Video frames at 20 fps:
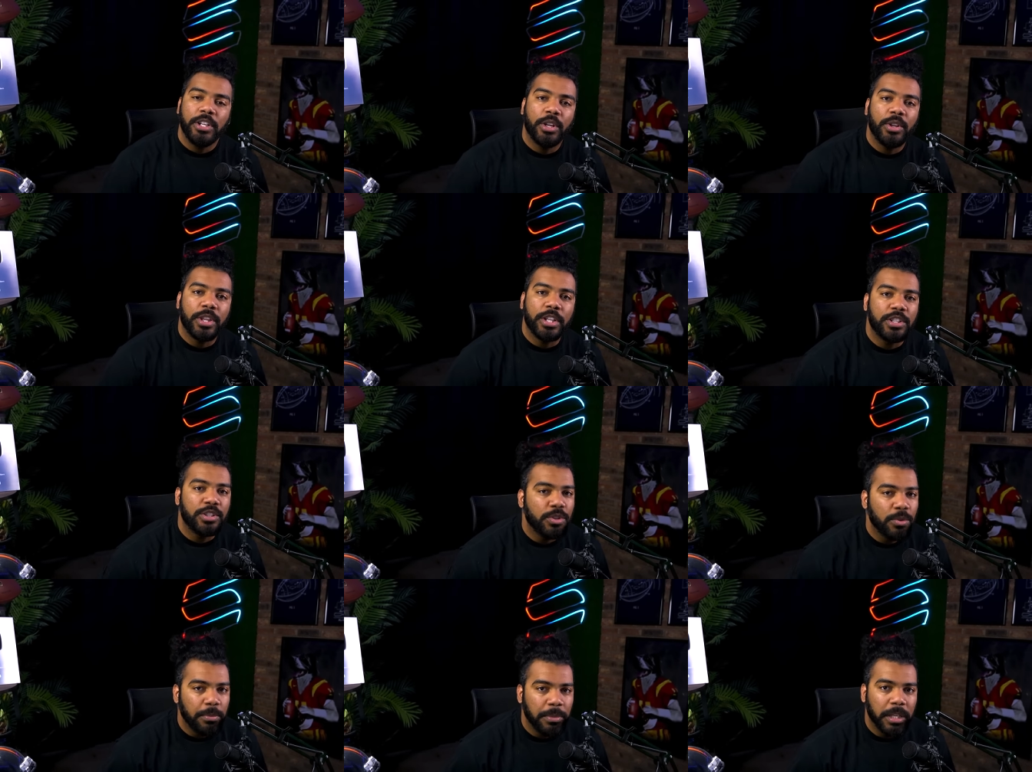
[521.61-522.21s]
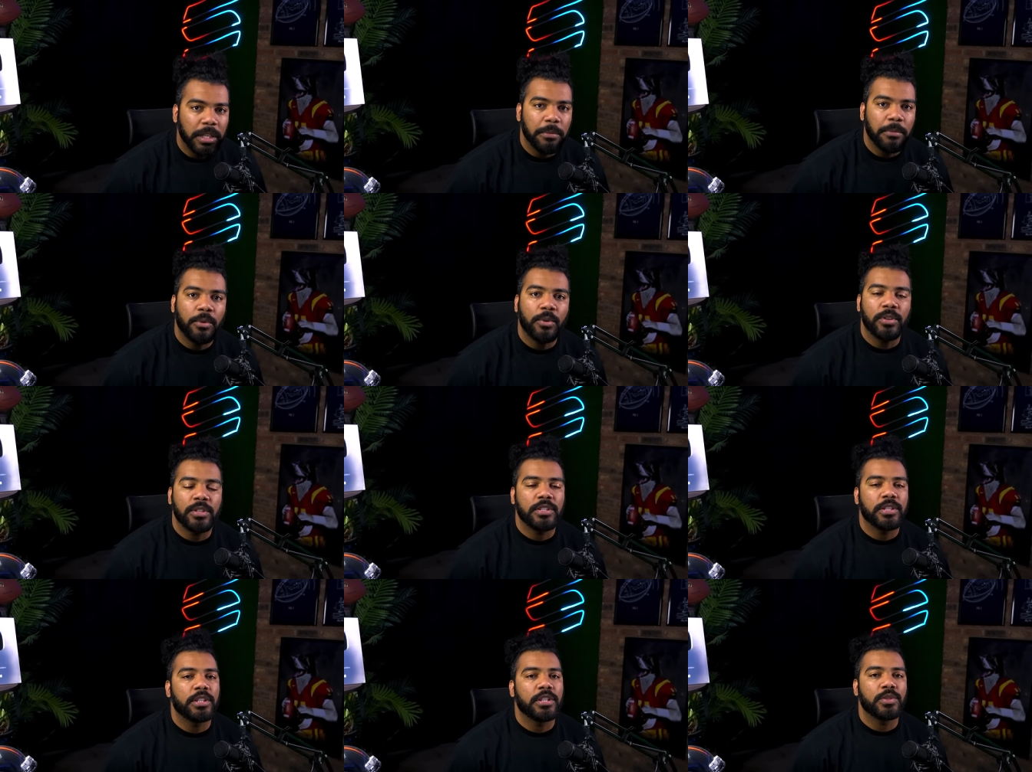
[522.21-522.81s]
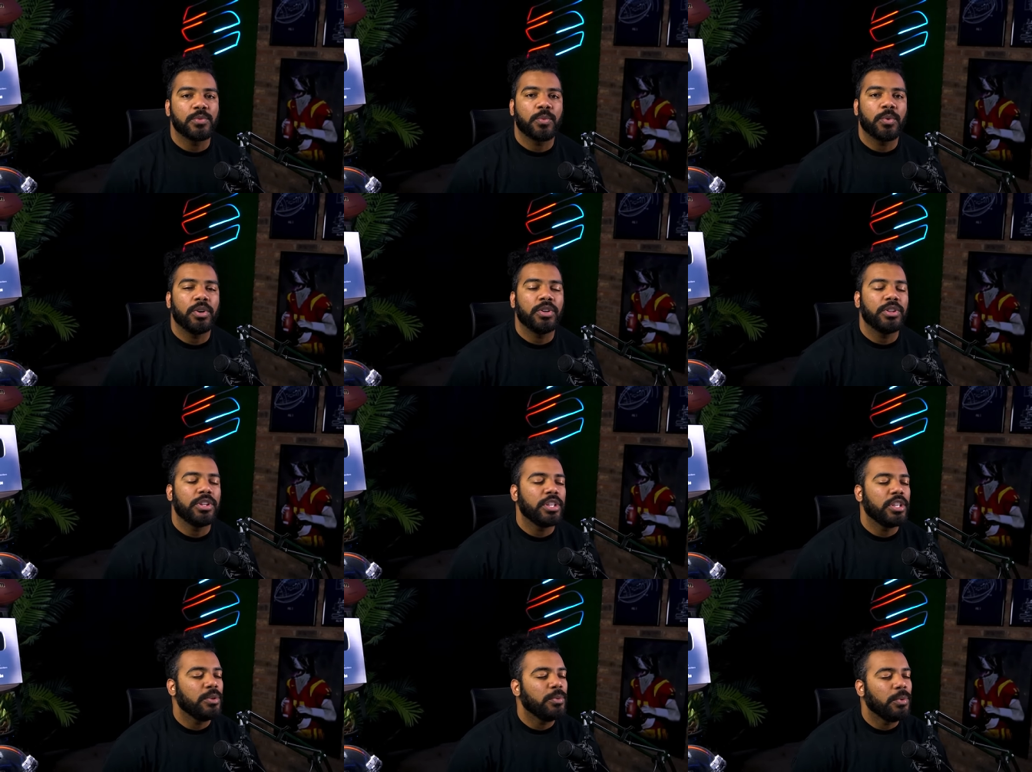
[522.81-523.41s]
Know that you mean more to this
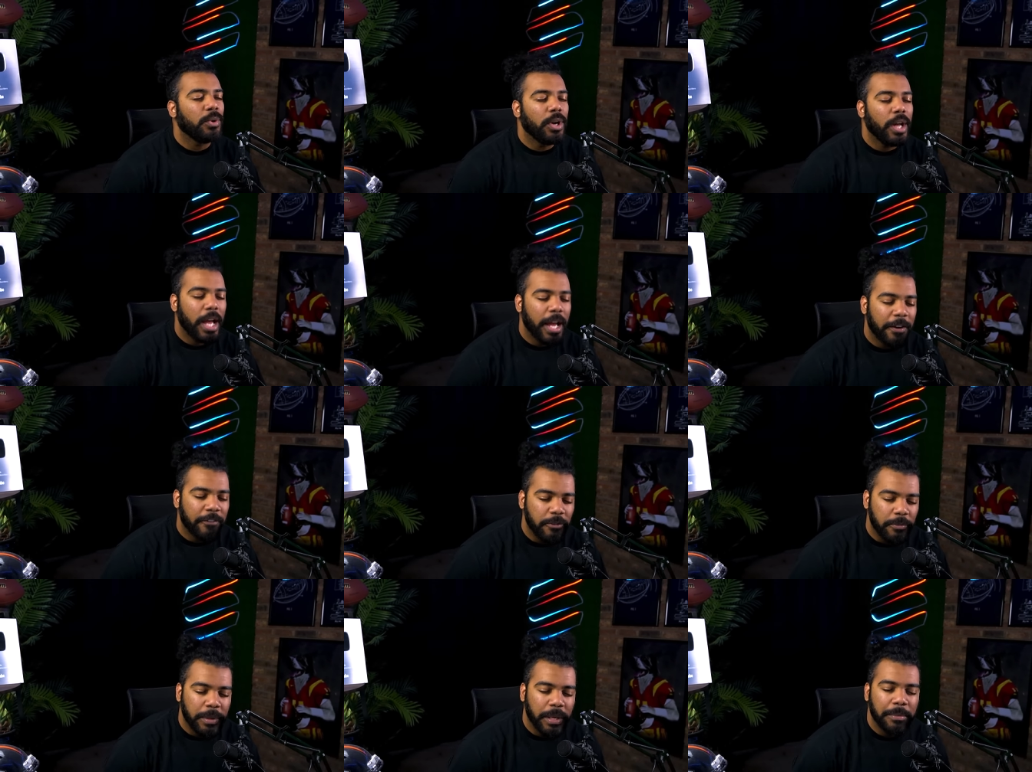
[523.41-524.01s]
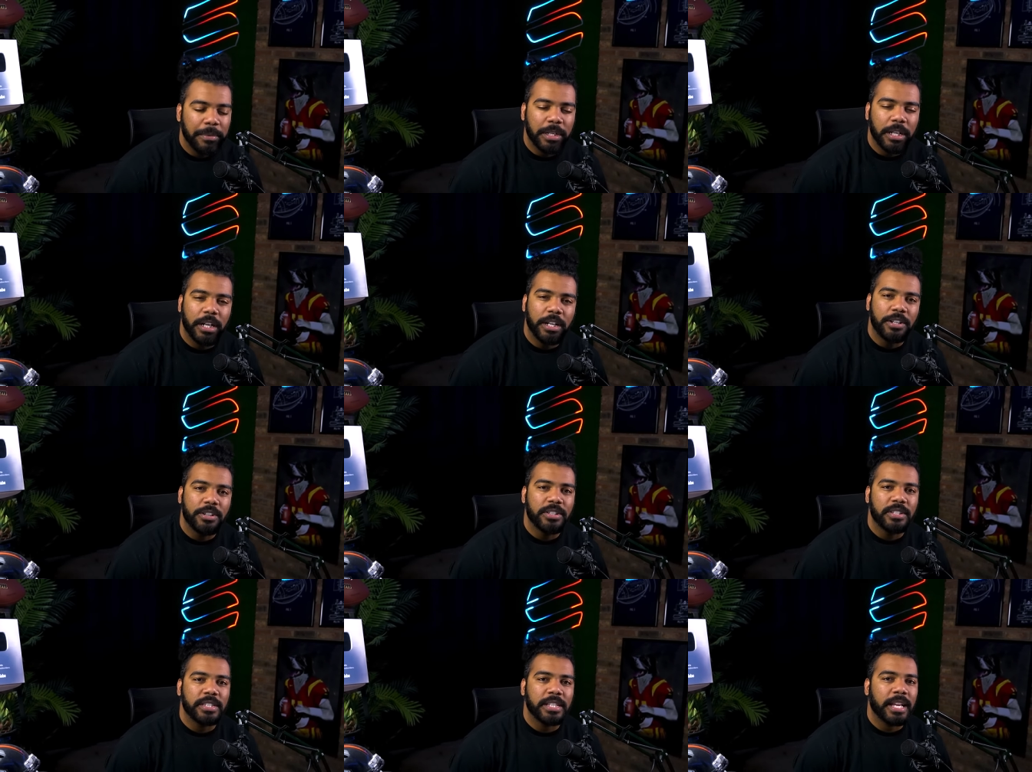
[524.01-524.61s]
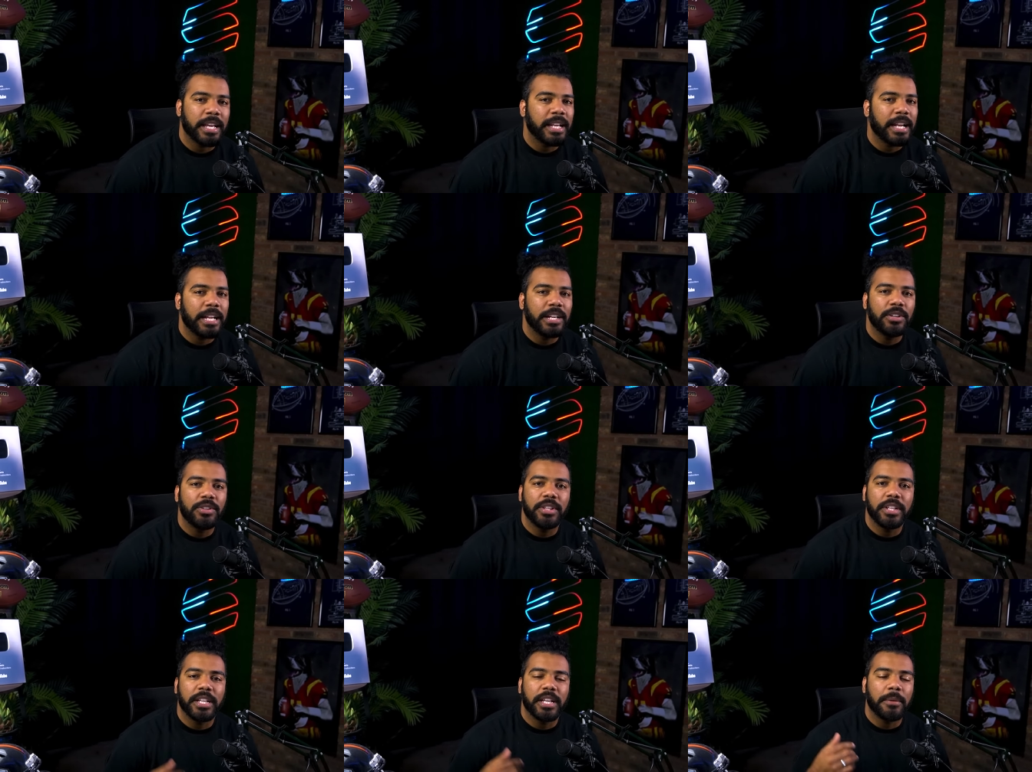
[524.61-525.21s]
world than you will ever be able to understand. I
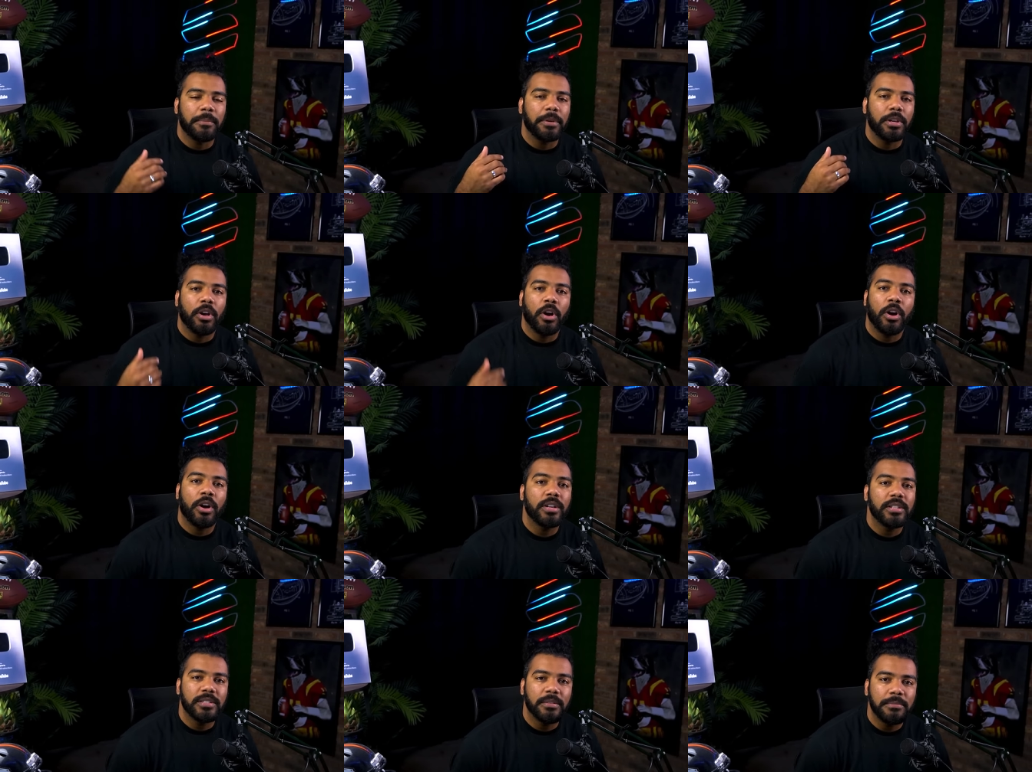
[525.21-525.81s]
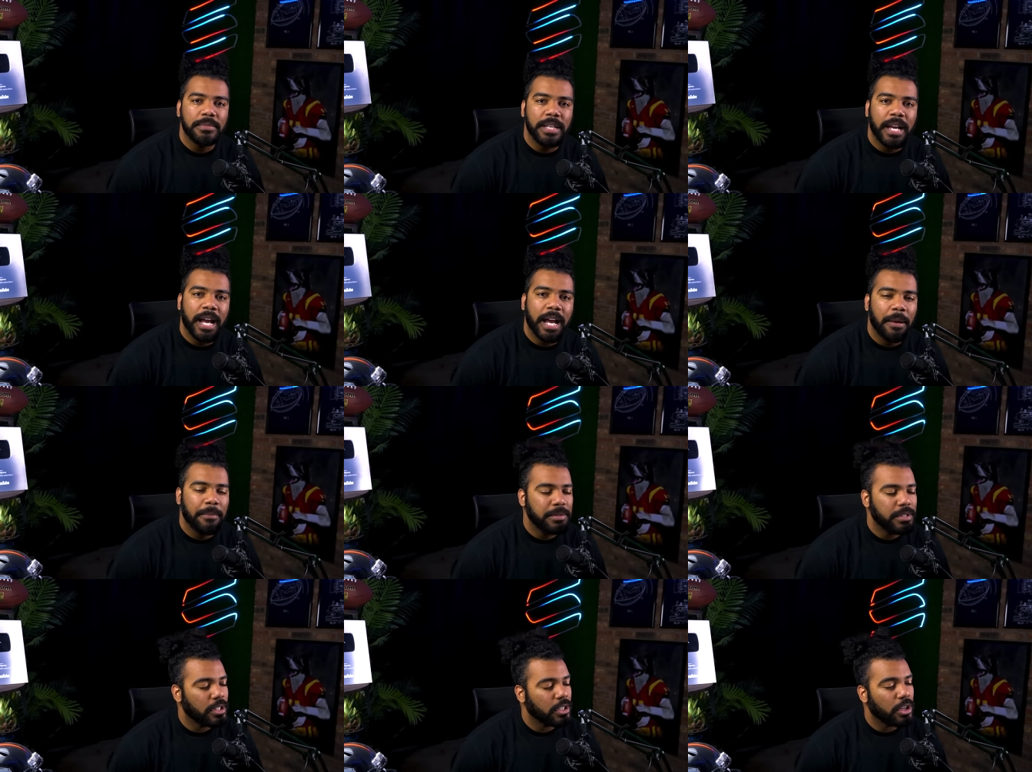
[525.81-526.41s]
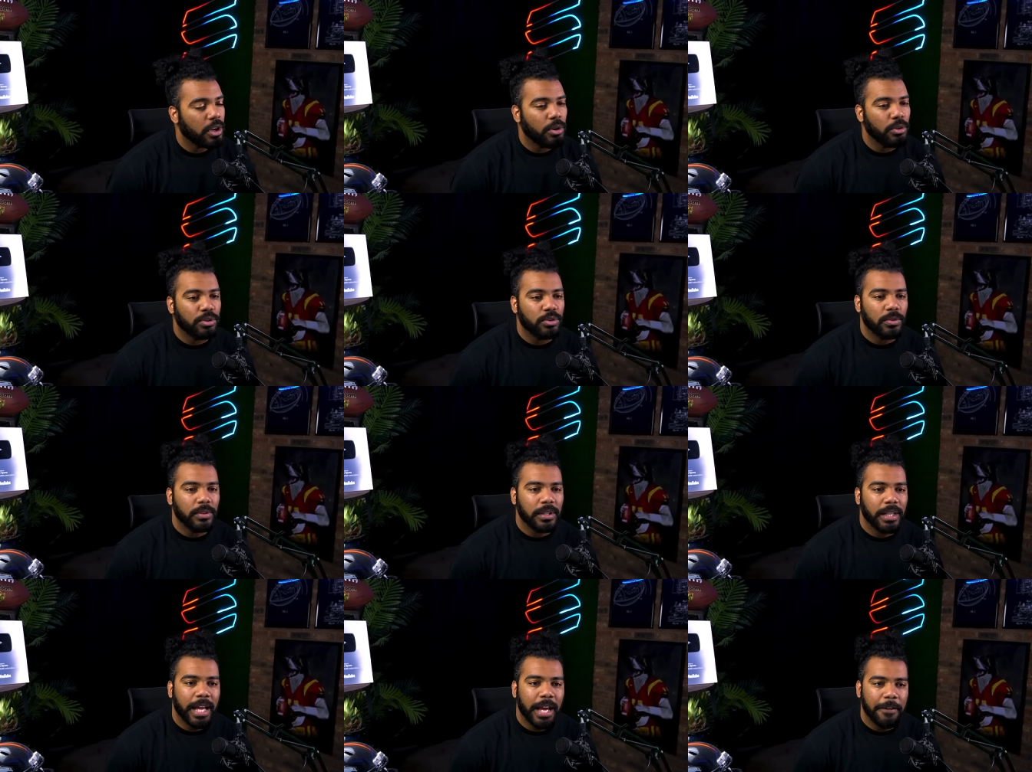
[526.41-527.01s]
know that it can be hard sometimes to go
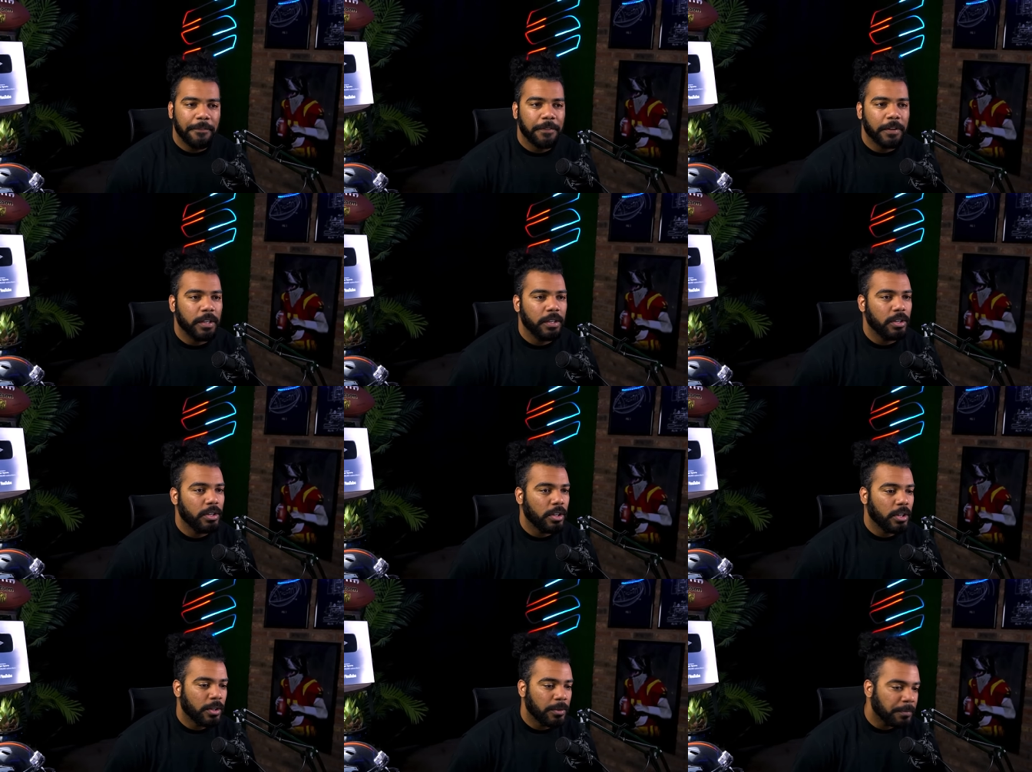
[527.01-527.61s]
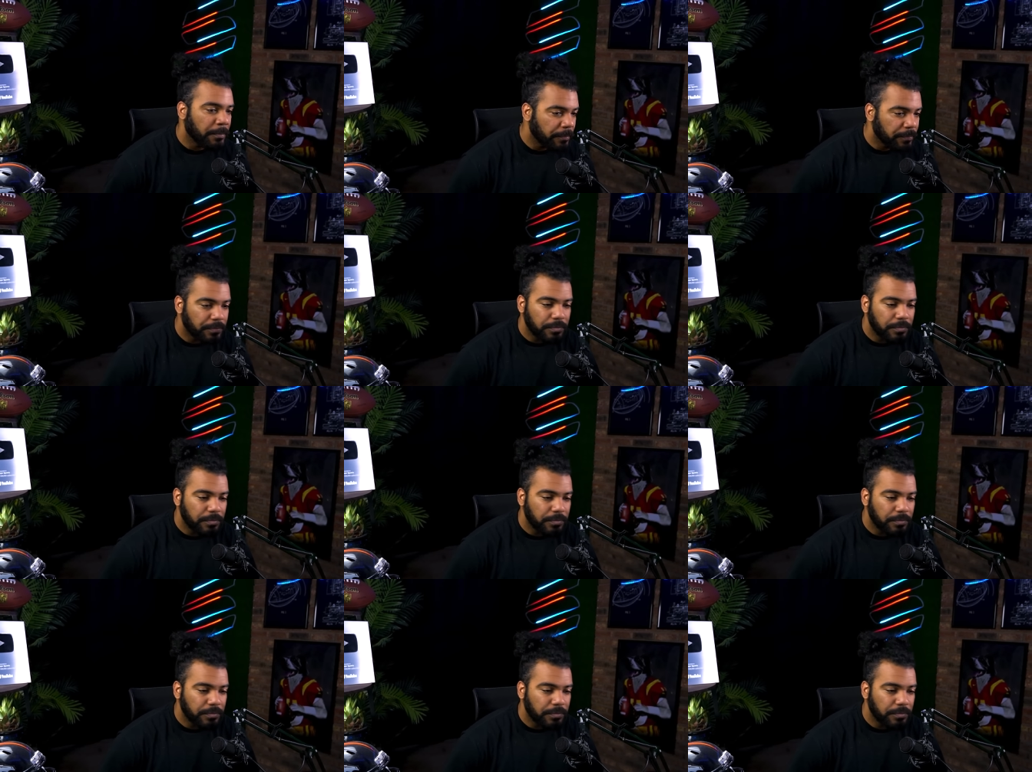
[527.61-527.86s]
through life and, you know,